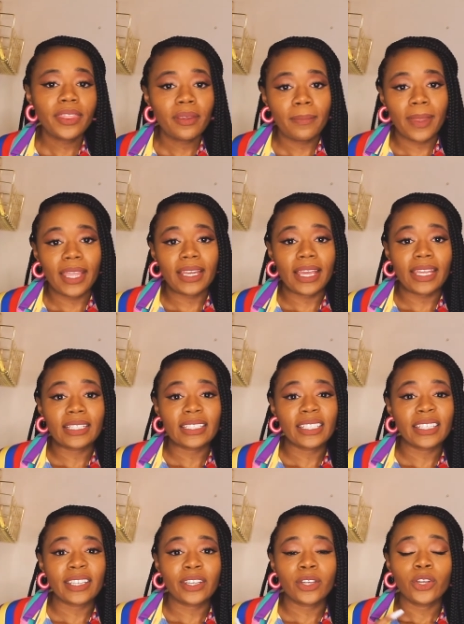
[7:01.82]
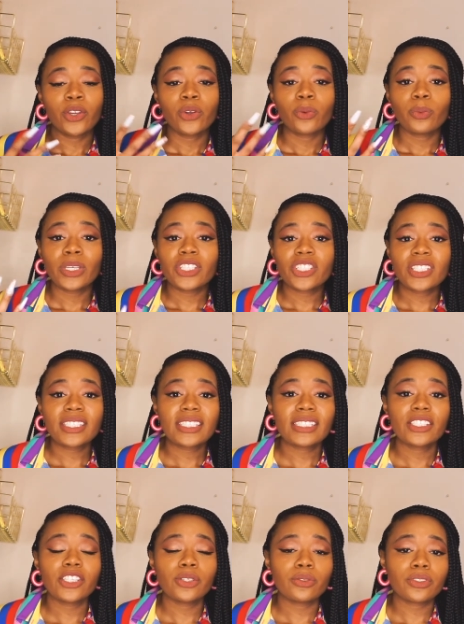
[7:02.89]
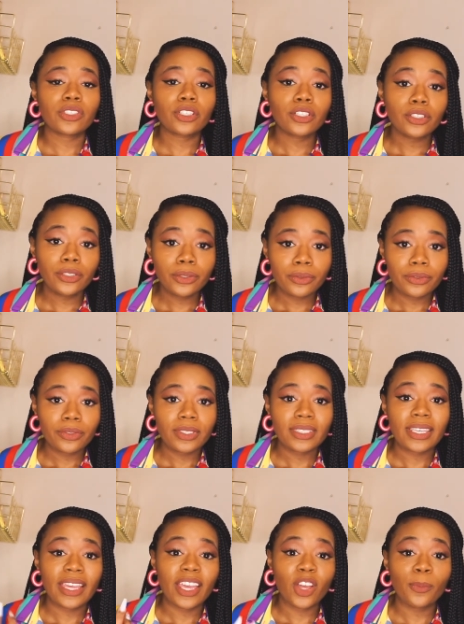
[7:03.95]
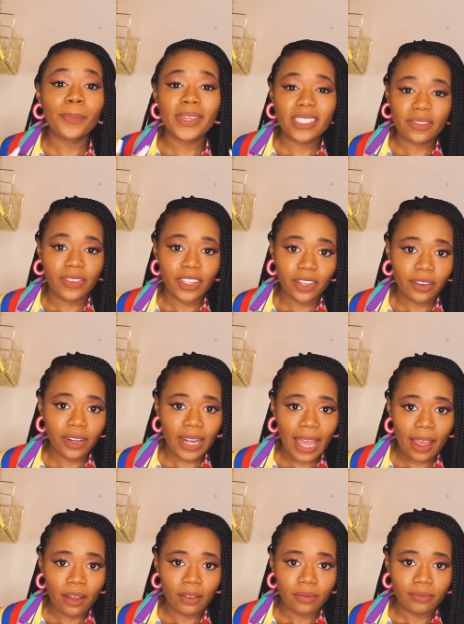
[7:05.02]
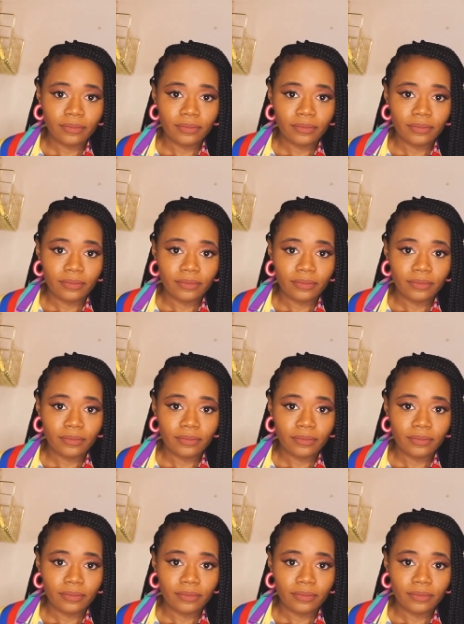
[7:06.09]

the main idea, we just use clues to help us figure it out.